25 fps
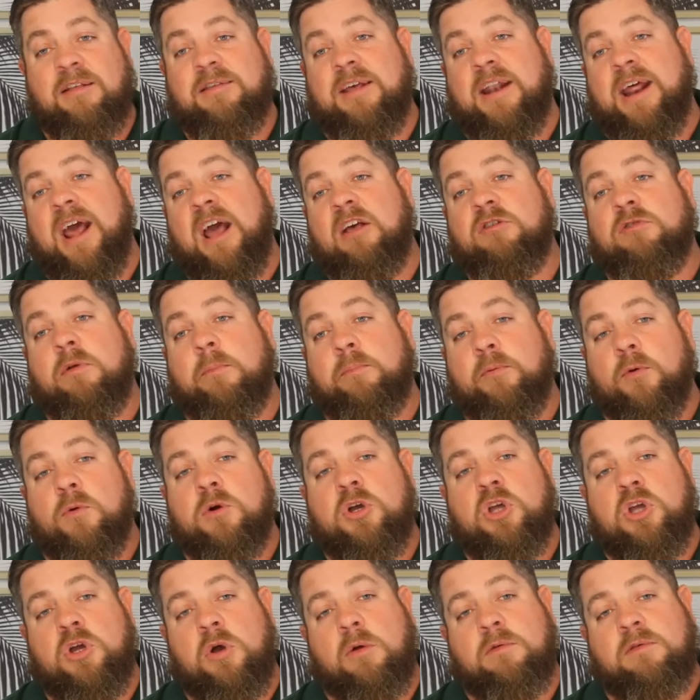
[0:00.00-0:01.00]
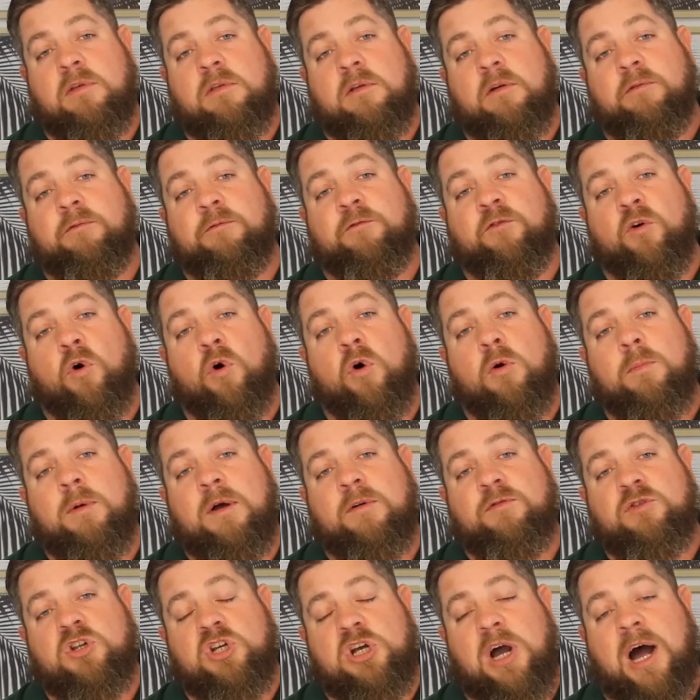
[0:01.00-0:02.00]
is that Ezra Brooks uses a
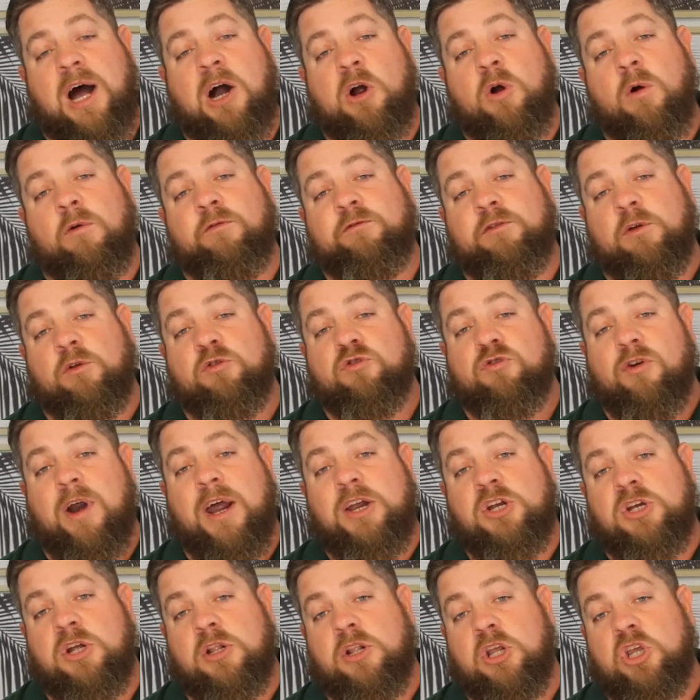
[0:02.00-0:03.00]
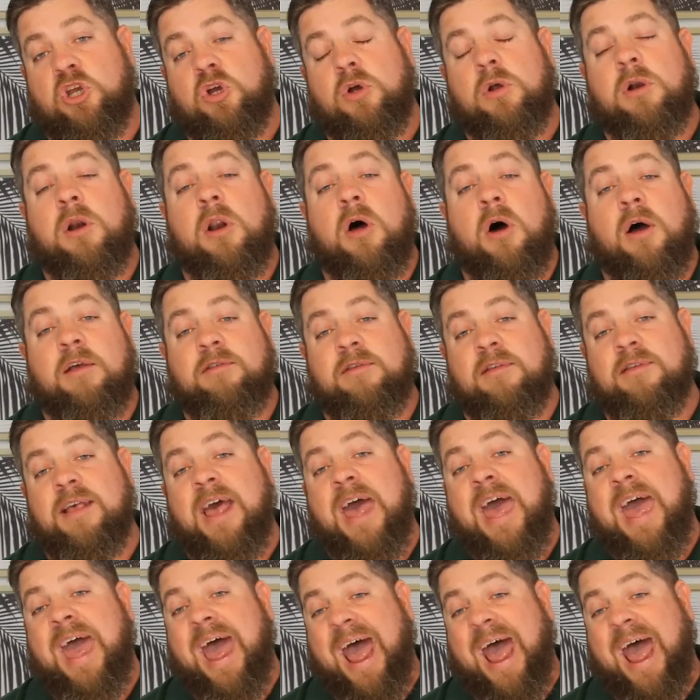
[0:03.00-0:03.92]
form of charcoal filtration that utilises